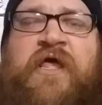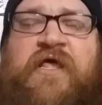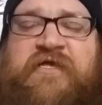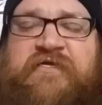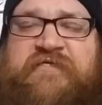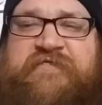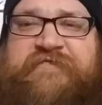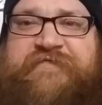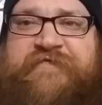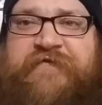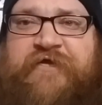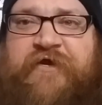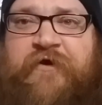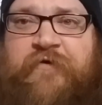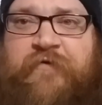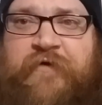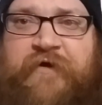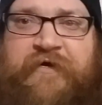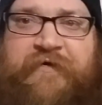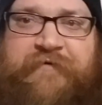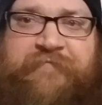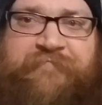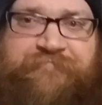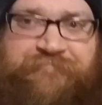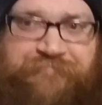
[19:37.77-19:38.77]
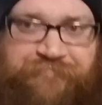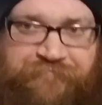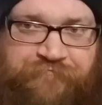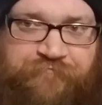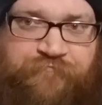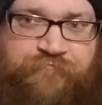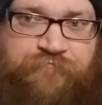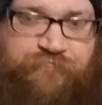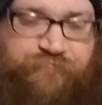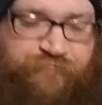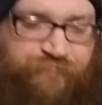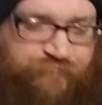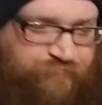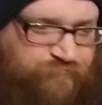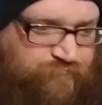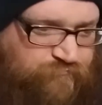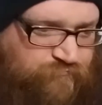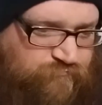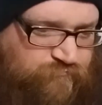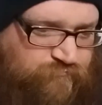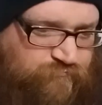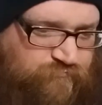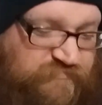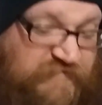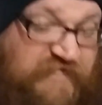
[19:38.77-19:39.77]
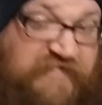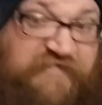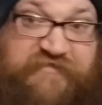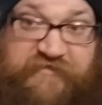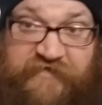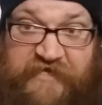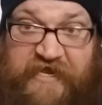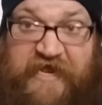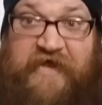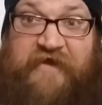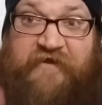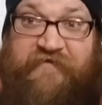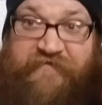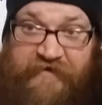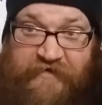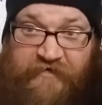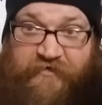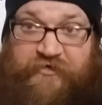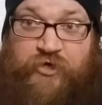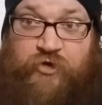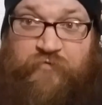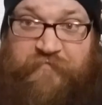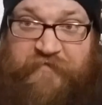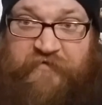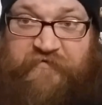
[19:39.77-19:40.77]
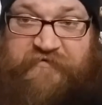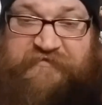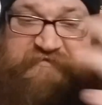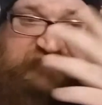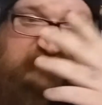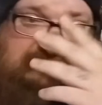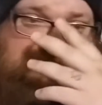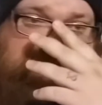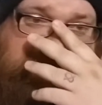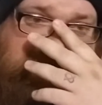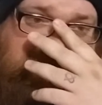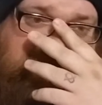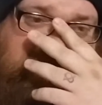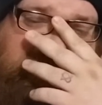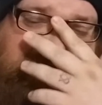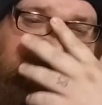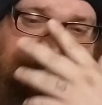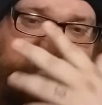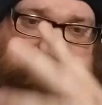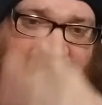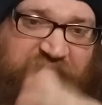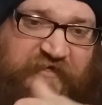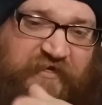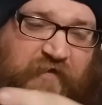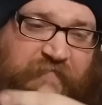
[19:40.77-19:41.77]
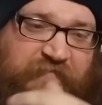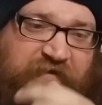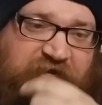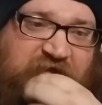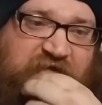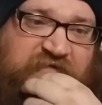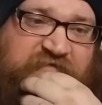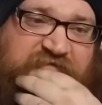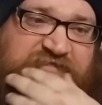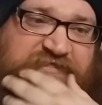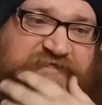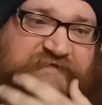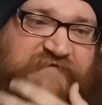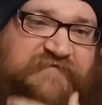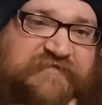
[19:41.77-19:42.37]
So so yeah, like New Mutants, that's going to be coming out too.